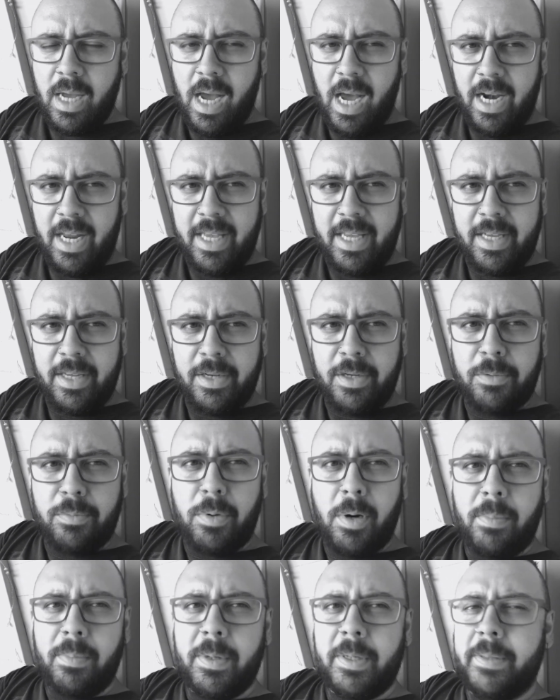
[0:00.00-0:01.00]
I hit a new
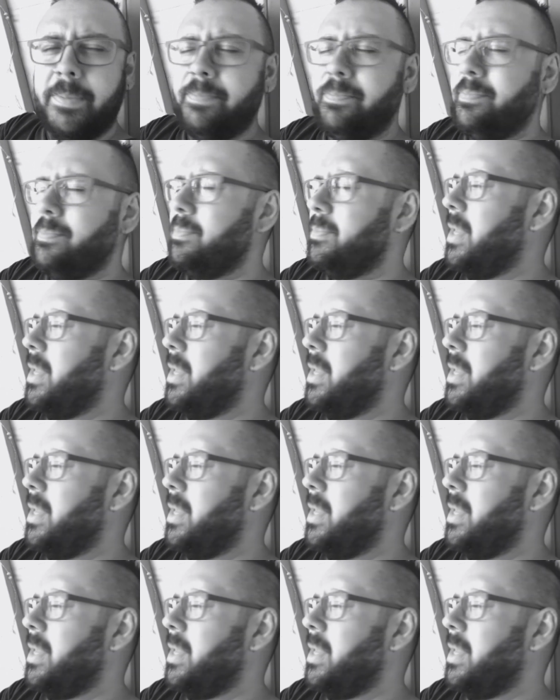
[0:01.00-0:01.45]
problem,